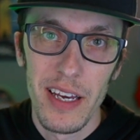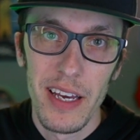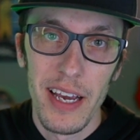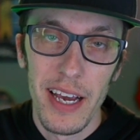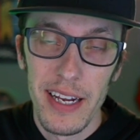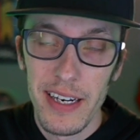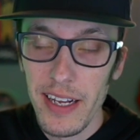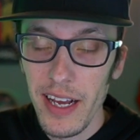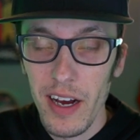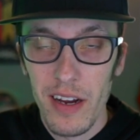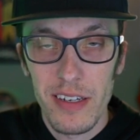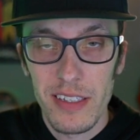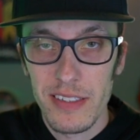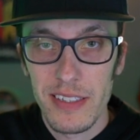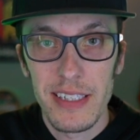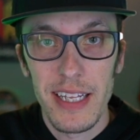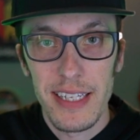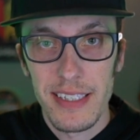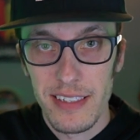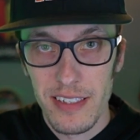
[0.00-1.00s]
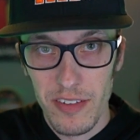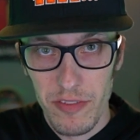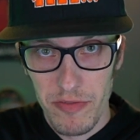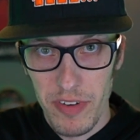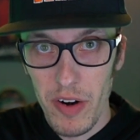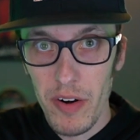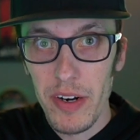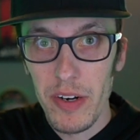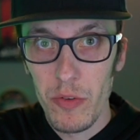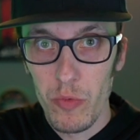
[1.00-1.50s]
And honestly, that's a
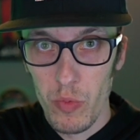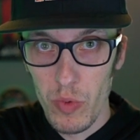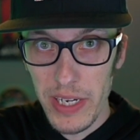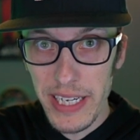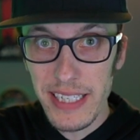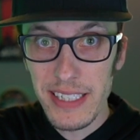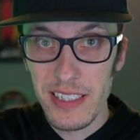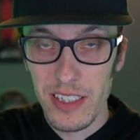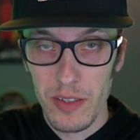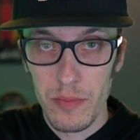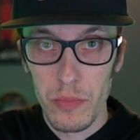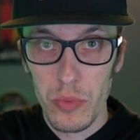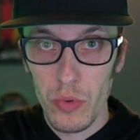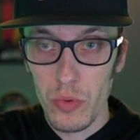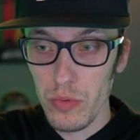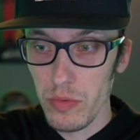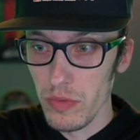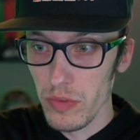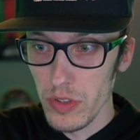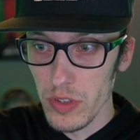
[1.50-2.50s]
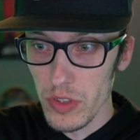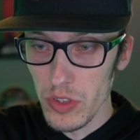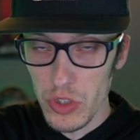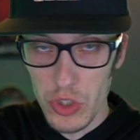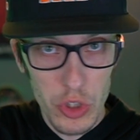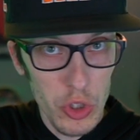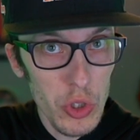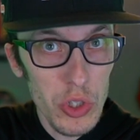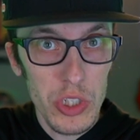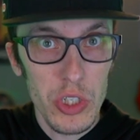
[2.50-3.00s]
very reasonable,
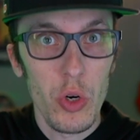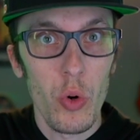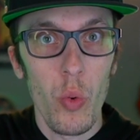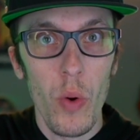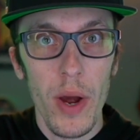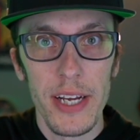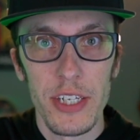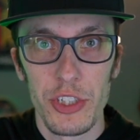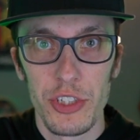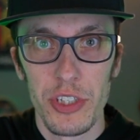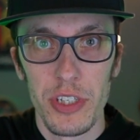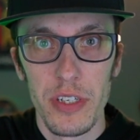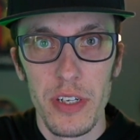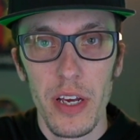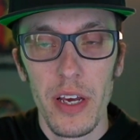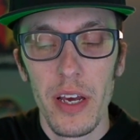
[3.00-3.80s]
good question.